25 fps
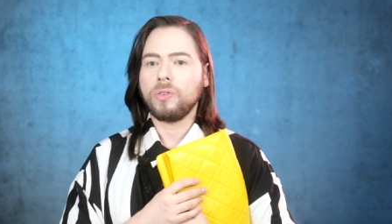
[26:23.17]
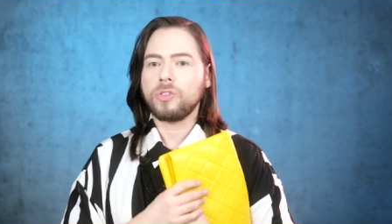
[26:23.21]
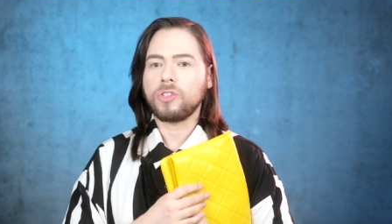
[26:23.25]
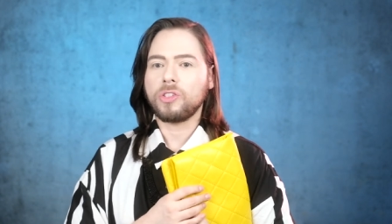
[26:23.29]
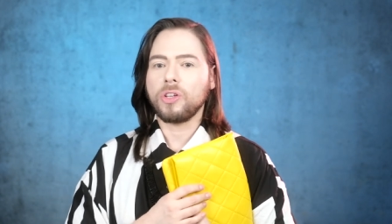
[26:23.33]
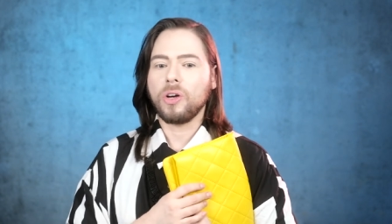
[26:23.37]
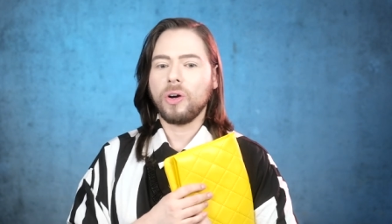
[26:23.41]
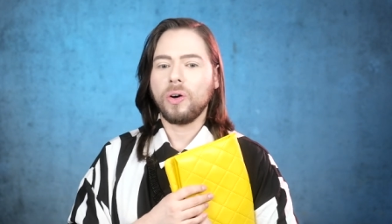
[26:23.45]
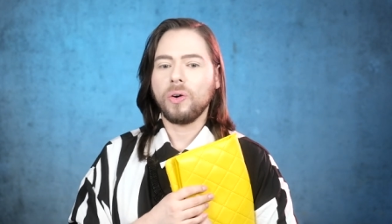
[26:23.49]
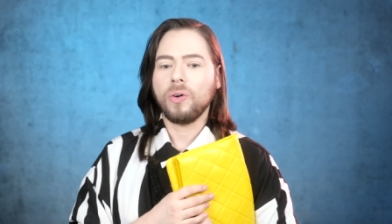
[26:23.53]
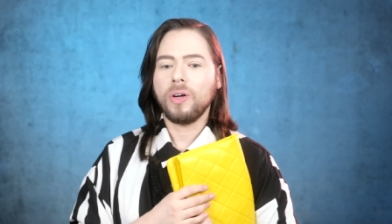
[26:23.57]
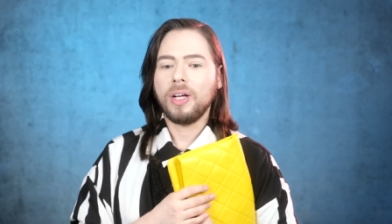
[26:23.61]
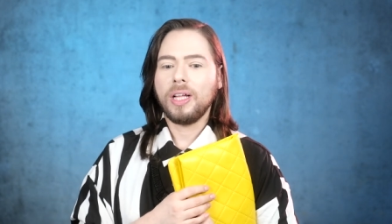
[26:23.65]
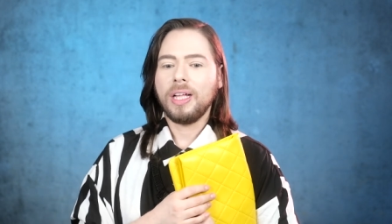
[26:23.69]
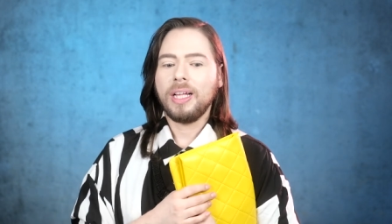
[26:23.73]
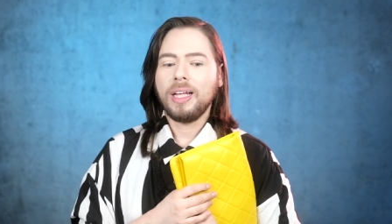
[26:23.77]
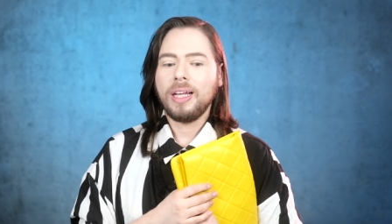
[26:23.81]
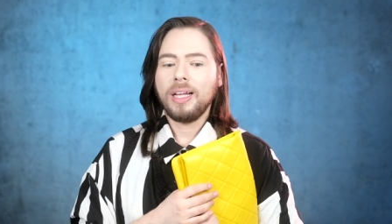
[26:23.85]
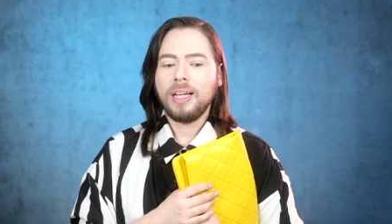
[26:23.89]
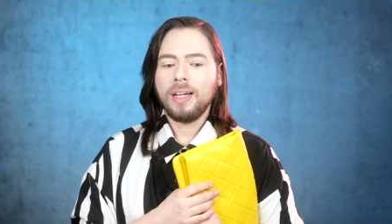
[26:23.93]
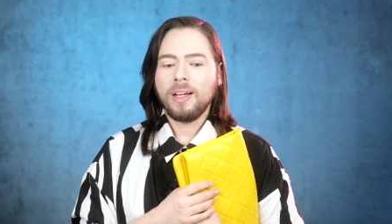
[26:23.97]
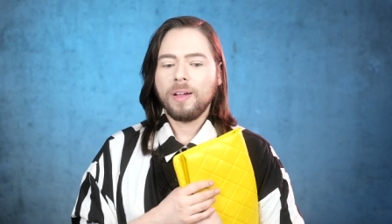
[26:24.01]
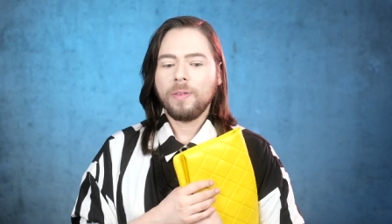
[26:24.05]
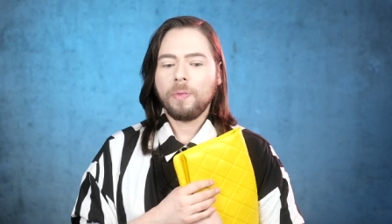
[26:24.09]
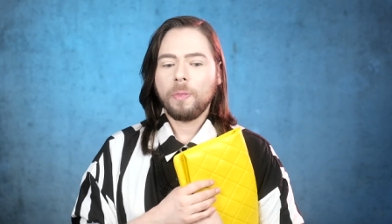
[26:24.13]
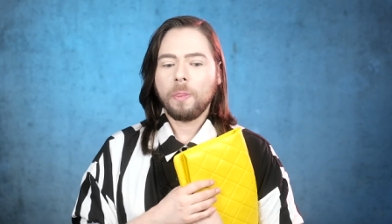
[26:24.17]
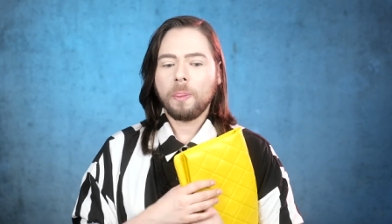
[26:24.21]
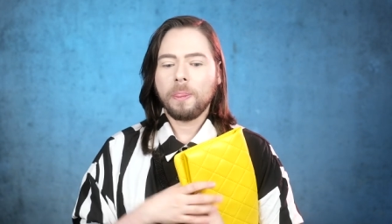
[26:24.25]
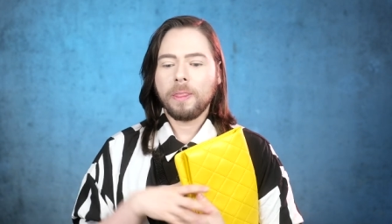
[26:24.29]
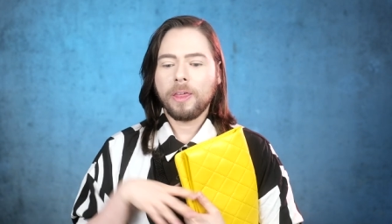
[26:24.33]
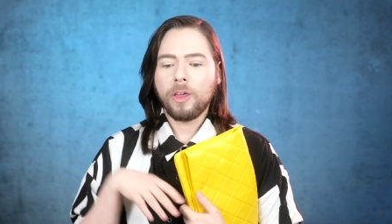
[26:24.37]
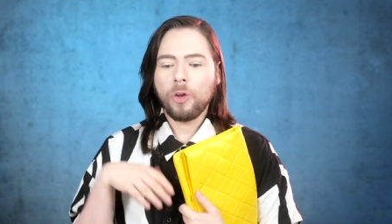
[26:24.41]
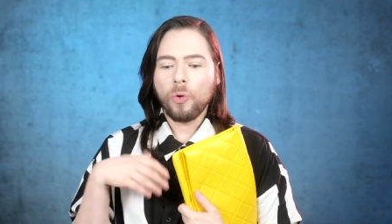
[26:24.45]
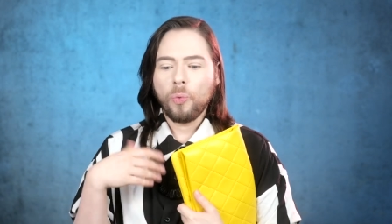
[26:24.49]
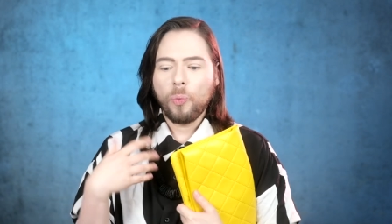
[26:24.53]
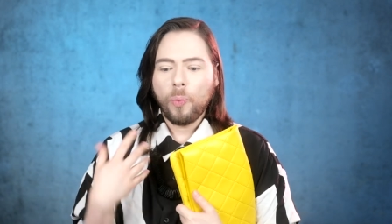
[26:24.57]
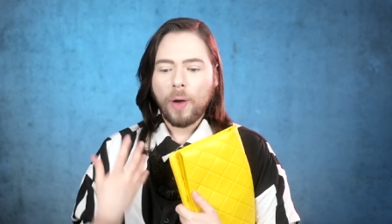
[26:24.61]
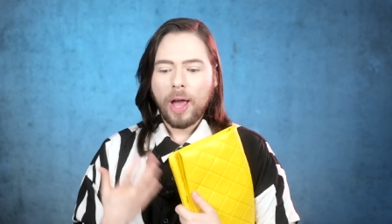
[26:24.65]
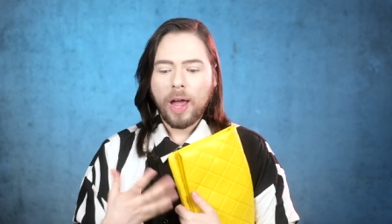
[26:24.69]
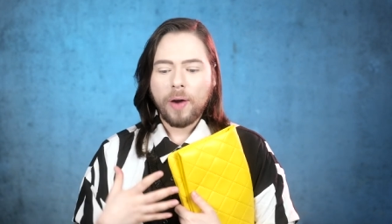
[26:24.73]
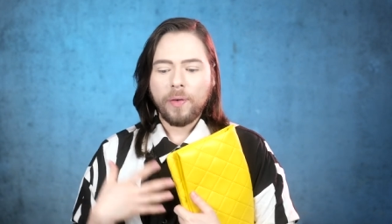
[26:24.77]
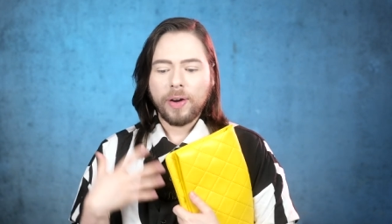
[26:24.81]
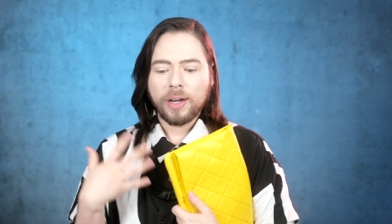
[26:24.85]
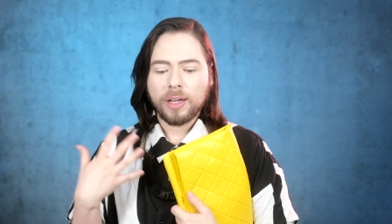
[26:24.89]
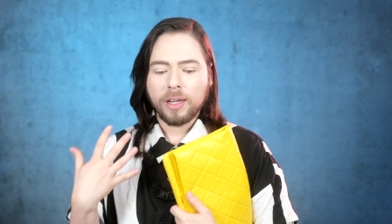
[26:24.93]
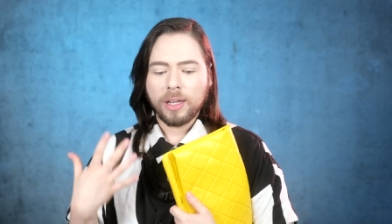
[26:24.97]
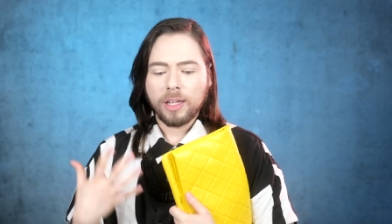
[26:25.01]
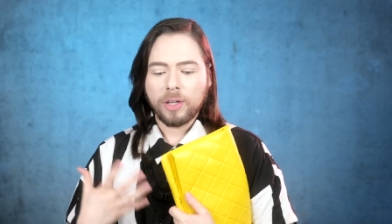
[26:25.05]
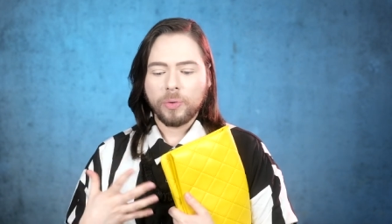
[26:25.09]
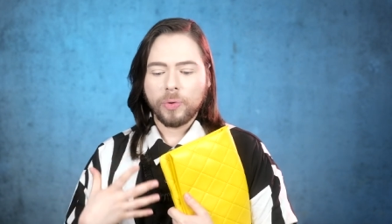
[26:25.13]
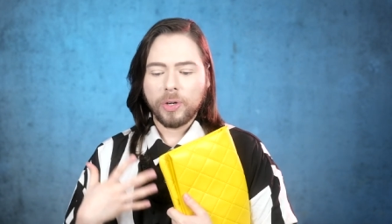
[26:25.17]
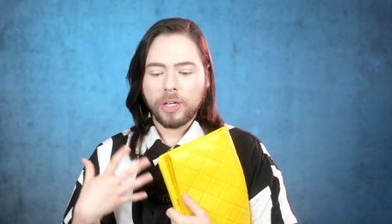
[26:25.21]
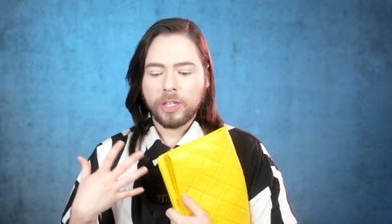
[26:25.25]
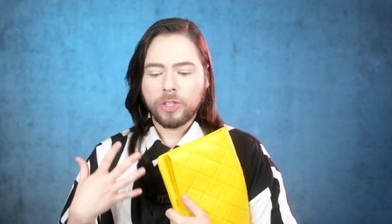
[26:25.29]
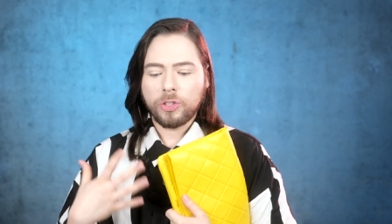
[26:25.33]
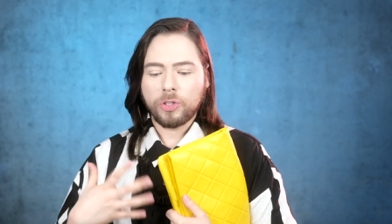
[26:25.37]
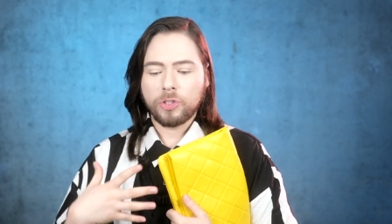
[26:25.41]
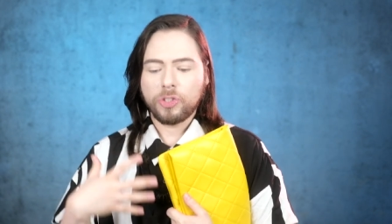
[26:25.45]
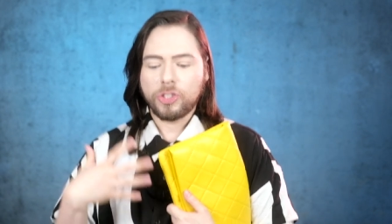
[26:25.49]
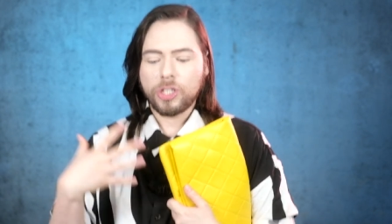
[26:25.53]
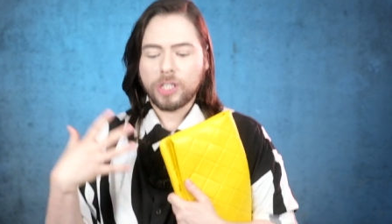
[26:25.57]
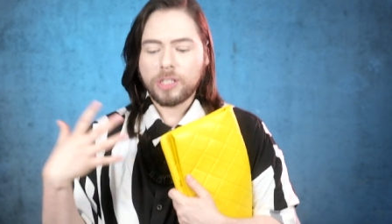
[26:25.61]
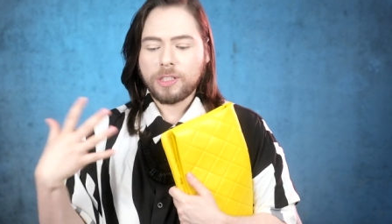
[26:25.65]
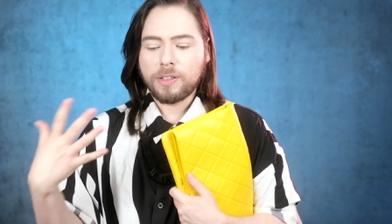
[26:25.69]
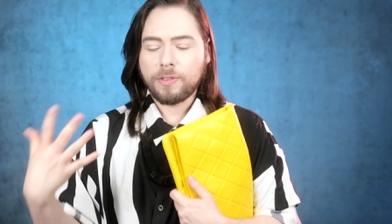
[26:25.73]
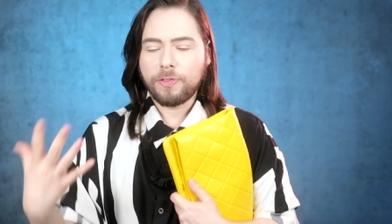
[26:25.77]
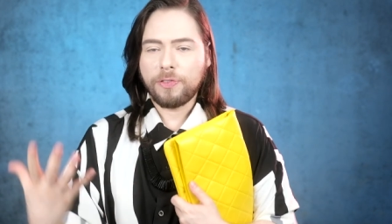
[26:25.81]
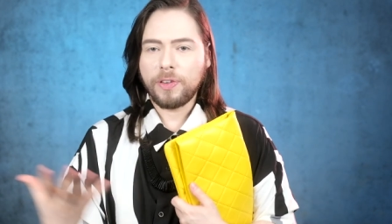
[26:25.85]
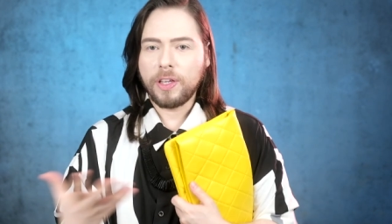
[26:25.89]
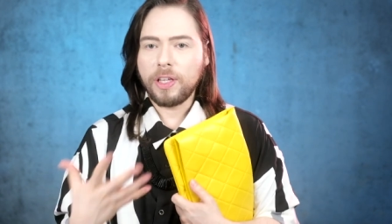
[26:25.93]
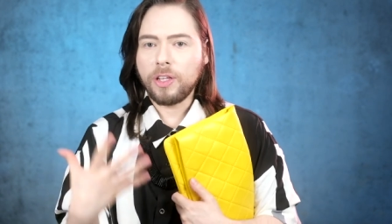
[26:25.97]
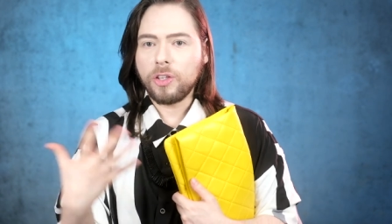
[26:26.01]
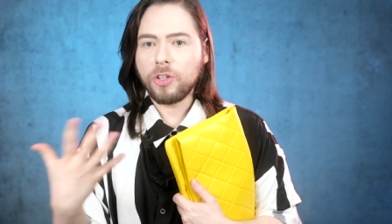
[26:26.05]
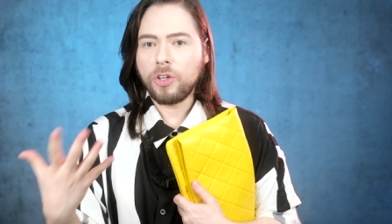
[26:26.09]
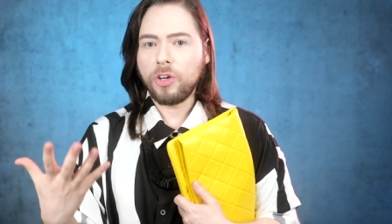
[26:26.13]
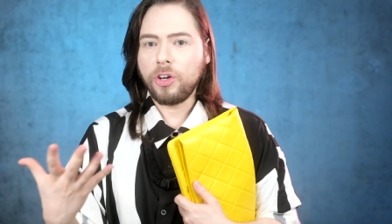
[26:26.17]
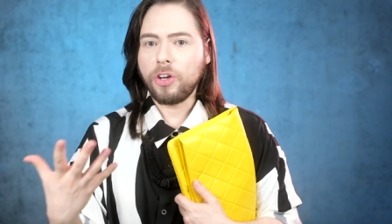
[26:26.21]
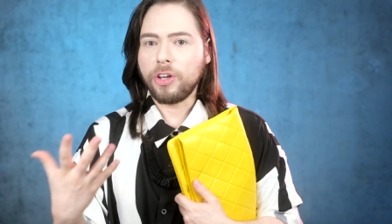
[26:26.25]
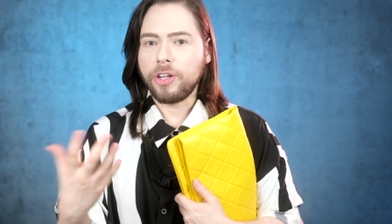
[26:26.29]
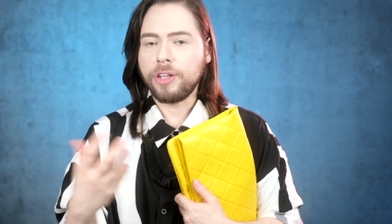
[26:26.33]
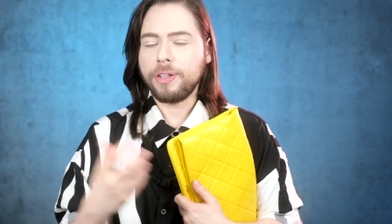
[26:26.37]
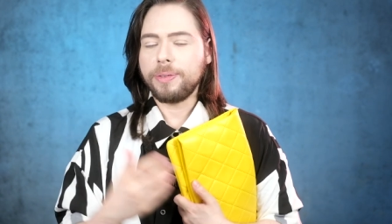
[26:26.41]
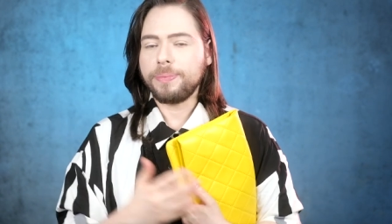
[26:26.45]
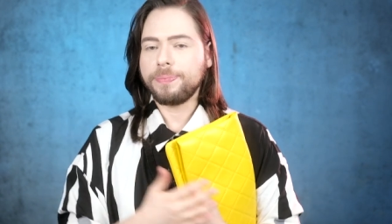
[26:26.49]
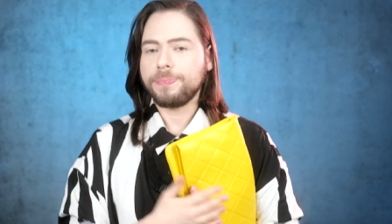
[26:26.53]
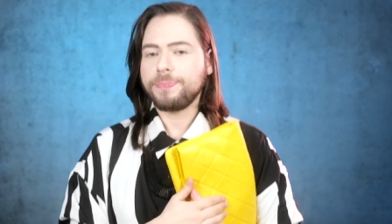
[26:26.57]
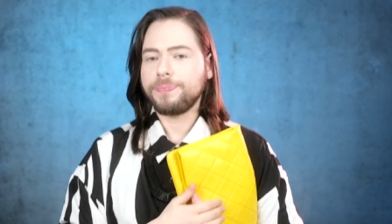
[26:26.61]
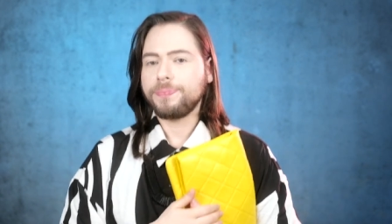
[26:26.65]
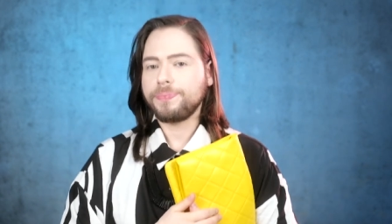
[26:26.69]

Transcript: So you wear it literally to just feel good.